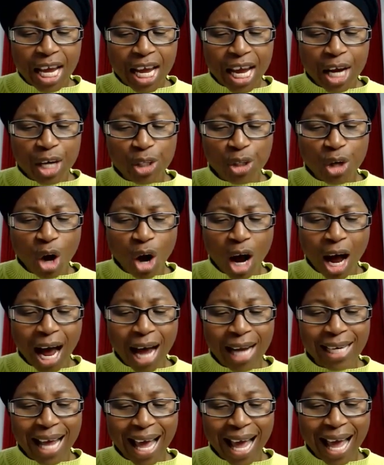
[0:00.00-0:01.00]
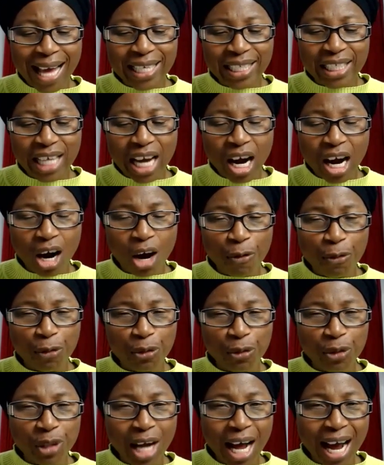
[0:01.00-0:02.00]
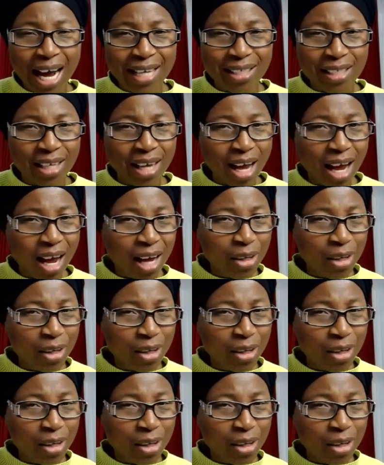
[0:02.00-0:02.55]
into an angel of light.